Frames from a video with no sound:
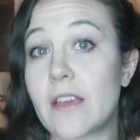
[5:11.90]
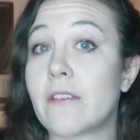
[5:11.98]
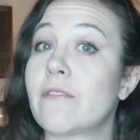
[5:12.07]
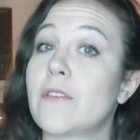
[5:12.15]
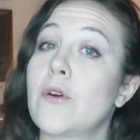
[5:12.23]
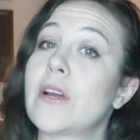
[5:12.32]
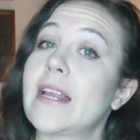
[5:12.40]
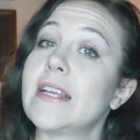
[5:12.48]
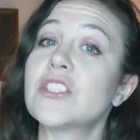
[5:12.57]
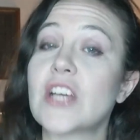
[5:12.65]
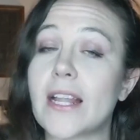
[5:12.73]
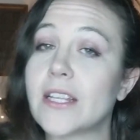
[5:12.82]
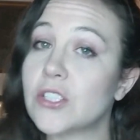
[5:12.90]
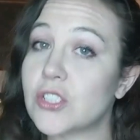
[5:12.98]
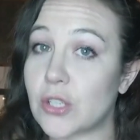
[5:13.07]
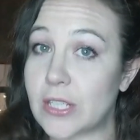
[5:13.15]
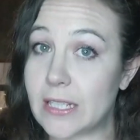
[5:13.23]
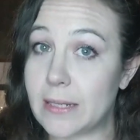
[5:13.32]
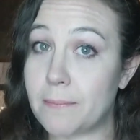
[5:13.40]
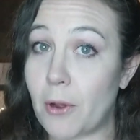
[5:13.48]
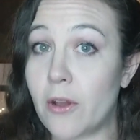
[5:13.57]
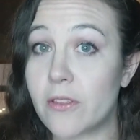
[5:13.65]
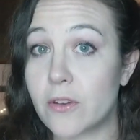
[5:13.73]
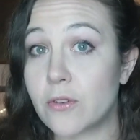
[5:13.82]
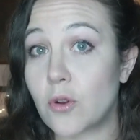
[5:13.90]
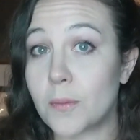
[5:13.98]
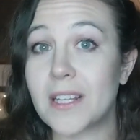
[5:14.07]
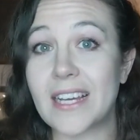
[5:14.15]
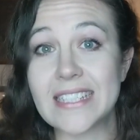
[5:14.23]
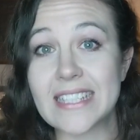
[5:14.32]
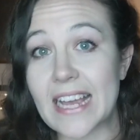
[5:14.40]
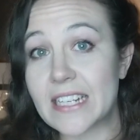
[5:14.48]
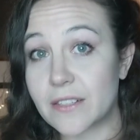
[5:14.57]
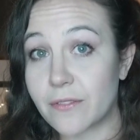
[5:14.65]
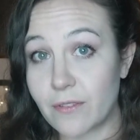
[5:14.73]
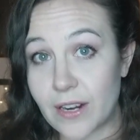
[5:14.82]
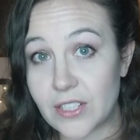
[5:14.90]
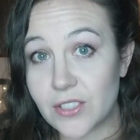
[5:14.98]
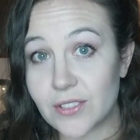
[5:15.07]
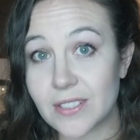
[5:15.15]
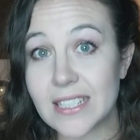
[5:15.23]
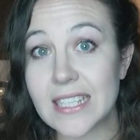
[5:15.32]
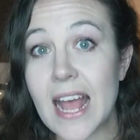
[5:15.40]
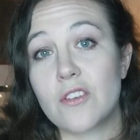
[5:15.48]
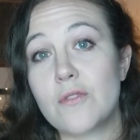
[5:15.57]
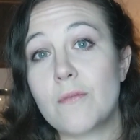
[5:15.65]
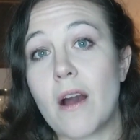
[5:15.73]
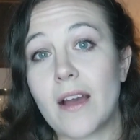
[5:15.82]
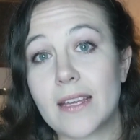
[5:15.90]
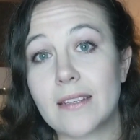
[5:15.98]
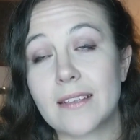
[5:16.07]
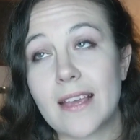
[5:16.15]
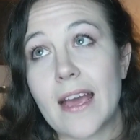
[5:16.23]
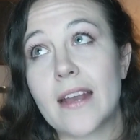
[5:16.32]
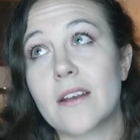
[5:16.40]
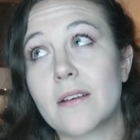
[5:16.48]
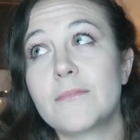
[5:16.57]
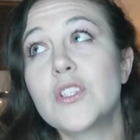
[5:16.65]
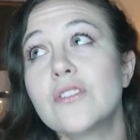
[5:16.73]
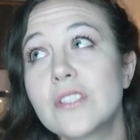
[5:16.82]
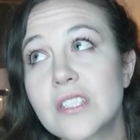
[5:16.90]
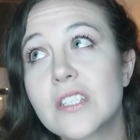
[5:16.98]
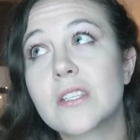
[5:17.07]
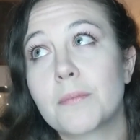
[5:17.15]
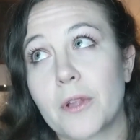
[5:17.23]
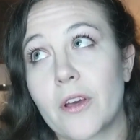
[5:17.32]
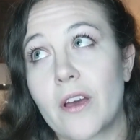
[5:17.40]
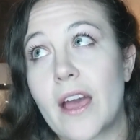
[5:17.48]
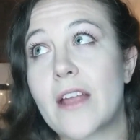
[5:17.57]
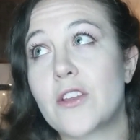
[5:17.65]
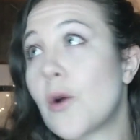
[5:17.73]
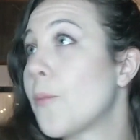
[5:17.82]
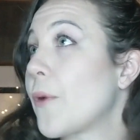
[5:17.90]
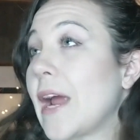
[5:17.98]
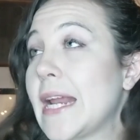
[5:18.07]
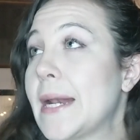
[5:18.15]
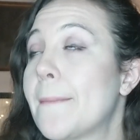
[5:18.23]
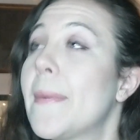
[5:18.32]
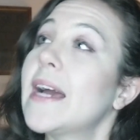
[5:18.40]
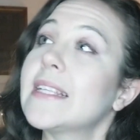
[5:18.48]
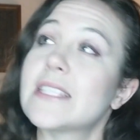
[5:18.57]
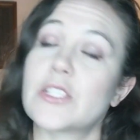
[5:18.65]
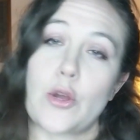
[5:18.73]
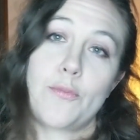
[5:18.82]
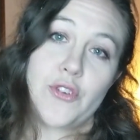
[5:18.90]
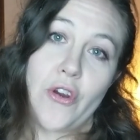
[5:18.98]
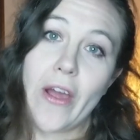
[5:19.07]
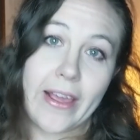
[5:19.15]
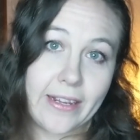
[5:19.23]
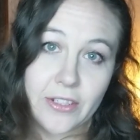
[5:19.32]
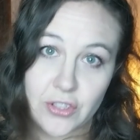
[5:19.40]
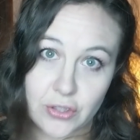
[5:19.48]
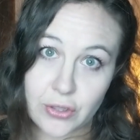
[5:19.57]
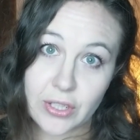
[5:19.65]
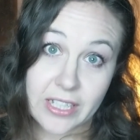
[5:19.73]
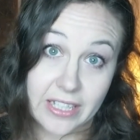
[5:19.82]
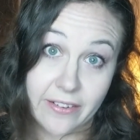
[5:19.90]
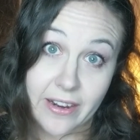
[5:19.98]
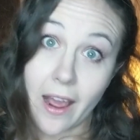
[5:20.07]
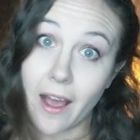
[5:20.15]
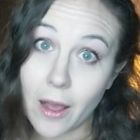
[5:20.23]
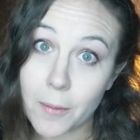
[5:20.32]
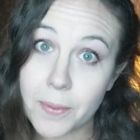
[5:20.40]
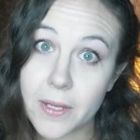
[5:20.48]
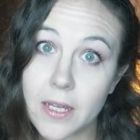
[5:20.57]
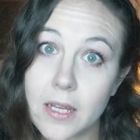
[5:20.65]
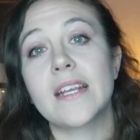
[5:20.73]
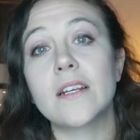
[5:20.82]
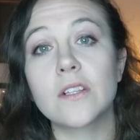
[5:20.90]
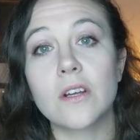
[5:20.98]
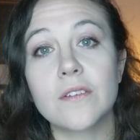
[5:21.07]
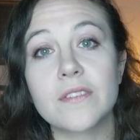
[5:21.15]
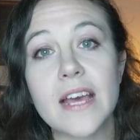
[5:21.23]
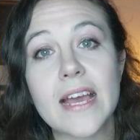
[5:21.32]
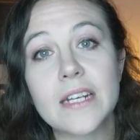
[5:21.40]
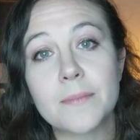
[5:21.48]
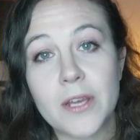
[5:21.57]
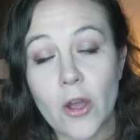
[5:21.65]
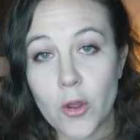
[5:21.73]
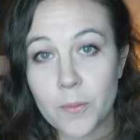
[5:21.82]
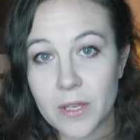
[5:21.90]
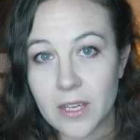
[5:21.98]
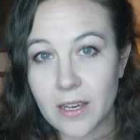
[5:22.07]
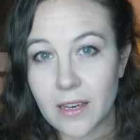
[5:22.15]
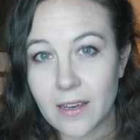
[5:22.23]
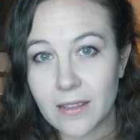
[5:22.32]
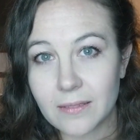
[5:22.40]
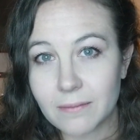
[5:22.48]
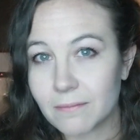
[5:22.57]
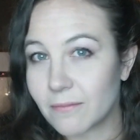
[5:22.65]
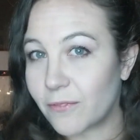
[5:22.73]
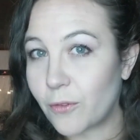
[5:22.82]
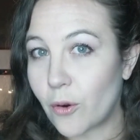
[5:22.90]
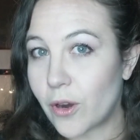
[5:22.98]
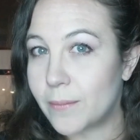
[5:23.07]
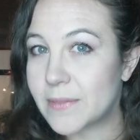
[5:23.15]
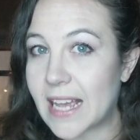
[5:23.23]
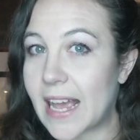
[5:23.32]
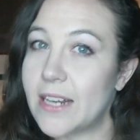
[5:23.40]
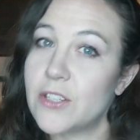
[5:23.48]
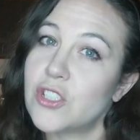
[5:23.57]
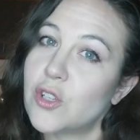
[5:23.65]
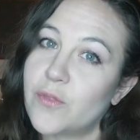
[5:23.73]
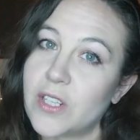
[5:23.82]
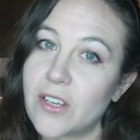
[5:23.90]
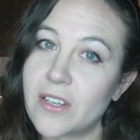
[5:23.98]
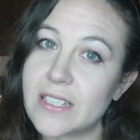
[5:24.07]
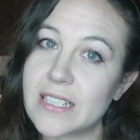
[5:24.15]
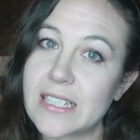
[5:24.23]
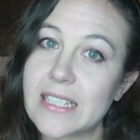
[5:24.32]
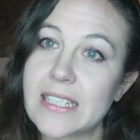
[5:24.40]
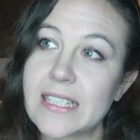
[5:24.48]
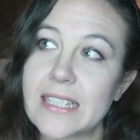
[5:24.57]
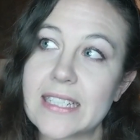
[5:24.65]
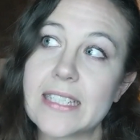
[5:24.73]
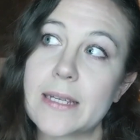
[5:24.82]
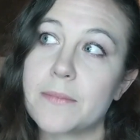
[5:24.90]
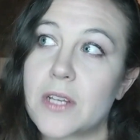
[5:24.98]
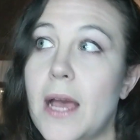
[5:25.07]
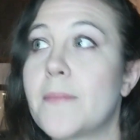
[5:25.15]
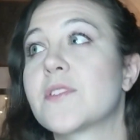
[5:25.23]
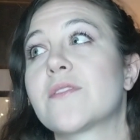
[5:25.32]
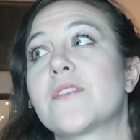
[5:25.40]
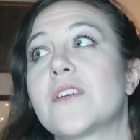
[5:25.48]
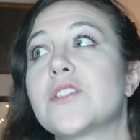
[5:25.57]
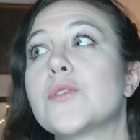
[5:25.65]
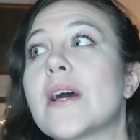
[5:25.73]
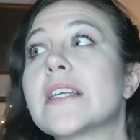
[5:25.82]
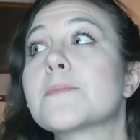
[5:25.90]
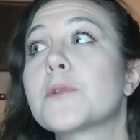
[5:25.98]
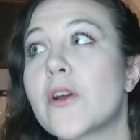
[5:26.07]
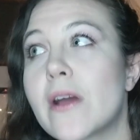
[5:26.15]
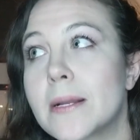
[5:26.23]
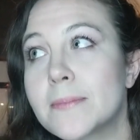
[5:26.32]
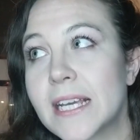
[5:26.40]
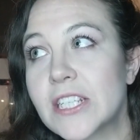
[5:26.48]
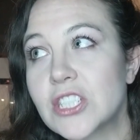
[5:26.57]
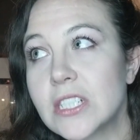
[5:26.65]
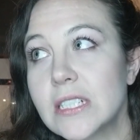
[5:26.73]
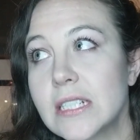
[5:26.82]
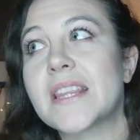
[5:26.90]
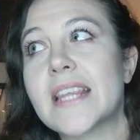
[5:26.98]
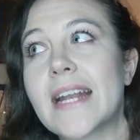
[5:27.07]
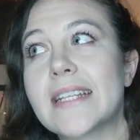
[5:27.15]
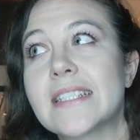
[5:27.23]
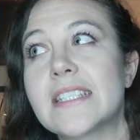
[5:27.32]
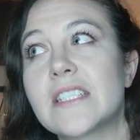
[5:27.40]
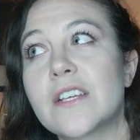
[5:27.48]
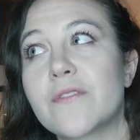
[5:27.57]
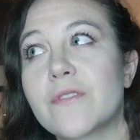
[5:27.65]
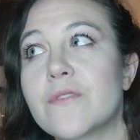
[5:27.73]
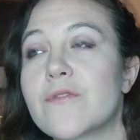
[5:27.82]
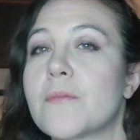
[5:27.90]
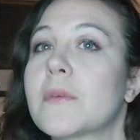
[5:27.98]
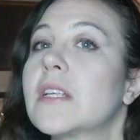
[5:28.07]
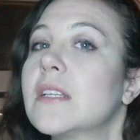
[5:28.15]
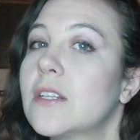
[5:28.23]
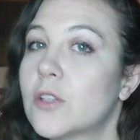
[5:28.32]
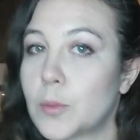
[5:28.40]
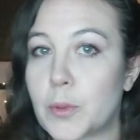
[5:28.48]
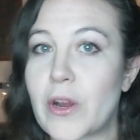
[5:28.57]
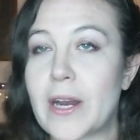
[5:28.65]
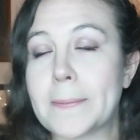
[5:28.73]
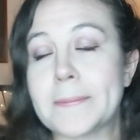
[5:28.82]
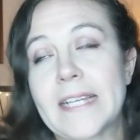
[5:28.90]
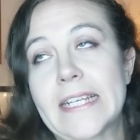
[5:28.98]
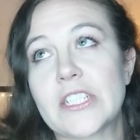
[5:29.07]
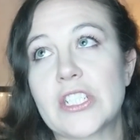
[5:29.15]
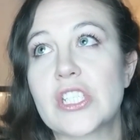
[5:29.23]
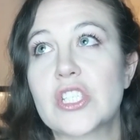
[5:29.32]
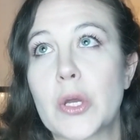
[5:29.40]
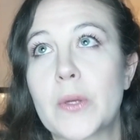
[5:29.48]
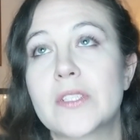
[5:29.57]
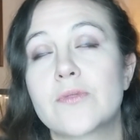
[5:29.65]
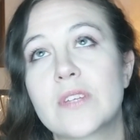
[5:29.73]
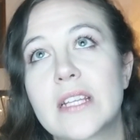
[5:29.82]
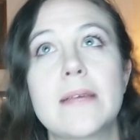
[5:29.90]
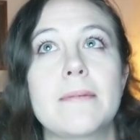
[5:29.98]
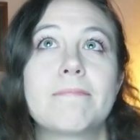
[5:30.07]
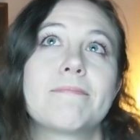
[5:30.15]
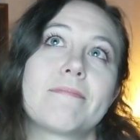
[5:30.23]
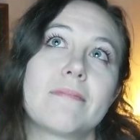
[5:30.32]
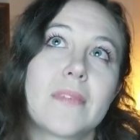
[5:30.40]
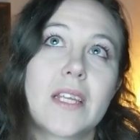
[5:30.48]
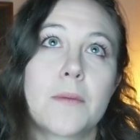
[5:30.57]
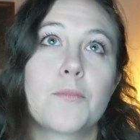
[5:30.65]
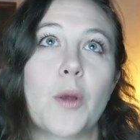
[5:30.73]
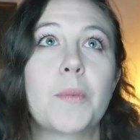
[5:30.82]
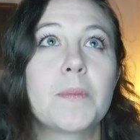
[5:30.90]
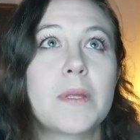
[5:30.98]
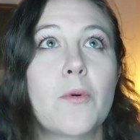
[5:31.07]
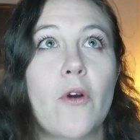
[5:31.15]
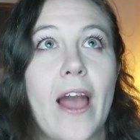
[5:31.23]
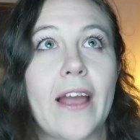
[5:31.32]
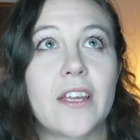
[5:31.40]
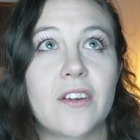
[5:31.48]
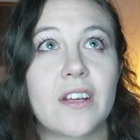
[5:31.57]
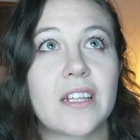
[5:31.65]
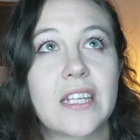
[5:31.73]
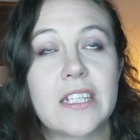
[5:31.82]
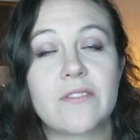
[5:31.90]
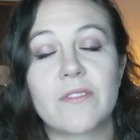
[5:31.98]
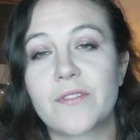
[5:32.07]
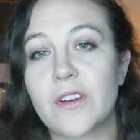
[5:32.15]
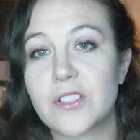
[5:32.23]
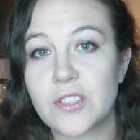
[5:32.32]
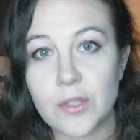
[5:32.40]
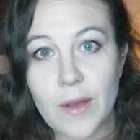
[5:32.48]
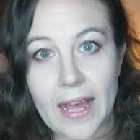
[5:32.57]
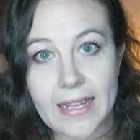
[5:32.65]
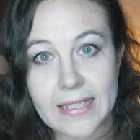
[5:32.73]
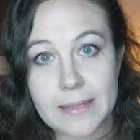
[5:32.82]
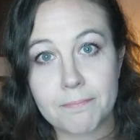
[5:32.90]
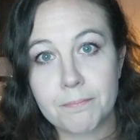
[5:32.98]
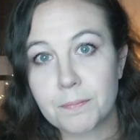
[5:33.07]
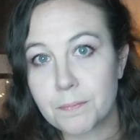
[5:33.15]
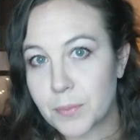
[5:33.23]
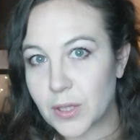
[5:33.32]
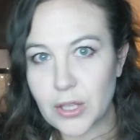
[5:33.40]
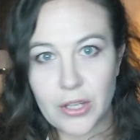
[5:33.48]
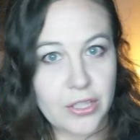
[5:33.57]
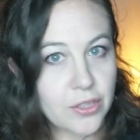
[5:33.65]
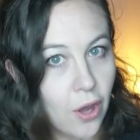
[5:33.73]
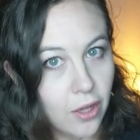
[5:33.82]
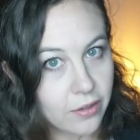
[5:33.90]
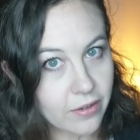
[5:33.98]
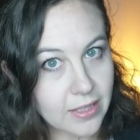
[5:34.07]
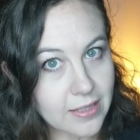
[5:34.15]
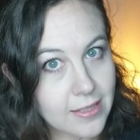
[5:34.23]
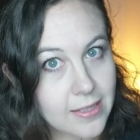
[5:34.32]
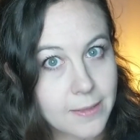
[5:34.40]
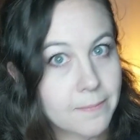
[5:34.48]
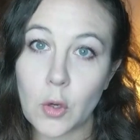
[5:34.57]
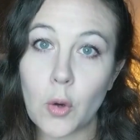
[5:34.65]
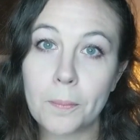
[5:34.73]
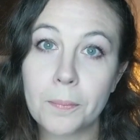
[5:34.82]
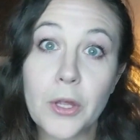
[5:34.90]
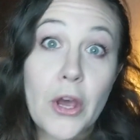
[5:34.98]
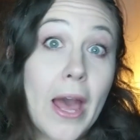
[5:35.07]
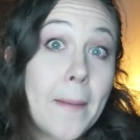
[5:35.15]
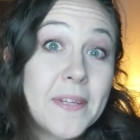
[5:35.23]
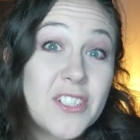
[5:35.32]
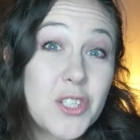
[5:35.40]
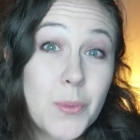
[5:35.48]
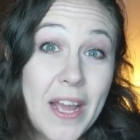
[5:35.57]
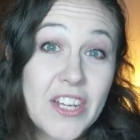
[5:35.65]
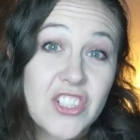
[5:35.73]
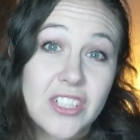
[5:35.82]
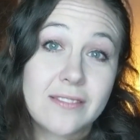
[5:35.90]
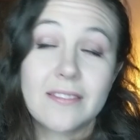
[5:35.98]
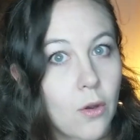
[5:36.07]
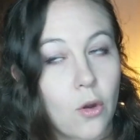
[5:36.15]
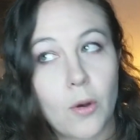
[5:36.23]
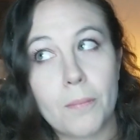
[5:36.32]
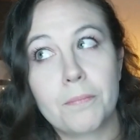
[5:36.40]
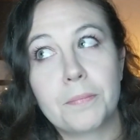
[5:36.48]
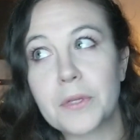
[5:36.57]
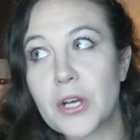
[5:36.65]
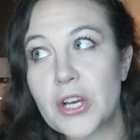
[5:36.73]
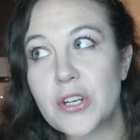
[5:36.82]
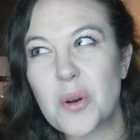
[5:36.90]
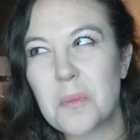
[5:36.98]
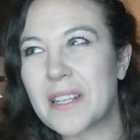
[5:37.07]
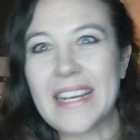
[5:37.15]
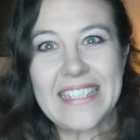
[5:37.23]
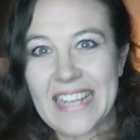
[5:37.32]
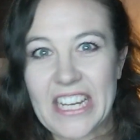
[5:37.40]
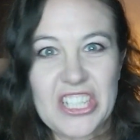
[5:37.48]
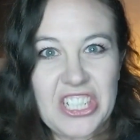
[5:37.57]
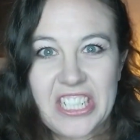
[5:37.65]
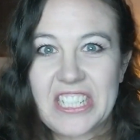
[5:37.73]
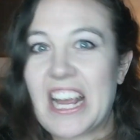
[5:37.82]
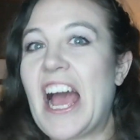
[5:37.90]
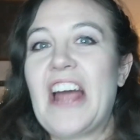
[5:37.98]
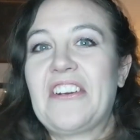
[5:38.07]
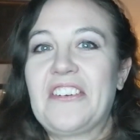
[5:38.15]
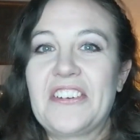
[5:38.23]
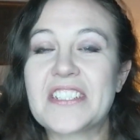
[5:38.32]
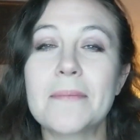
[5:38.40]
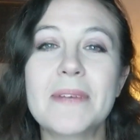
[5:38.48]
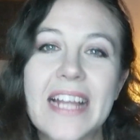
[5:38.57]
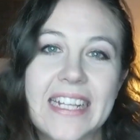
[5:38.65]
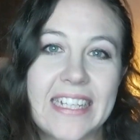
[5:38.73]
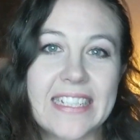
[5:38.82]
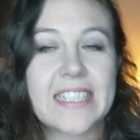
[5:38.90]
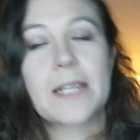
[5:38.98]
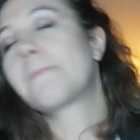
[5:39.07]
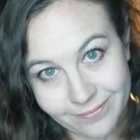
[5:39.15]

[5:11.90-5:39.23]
If you're getting challenged in both your normalized and differentials, you might get used to the blur and your brain might stop trying to clear it up. In a lot of the ENDMYOPIA forums and YouTube videos, this is sometimes referred to as blur adaptation, but that is different from clinical blur adaptation. So it's really probably more accurately referred to as blur tolerance or blur habituation or blur normalization. I don't know, something like this.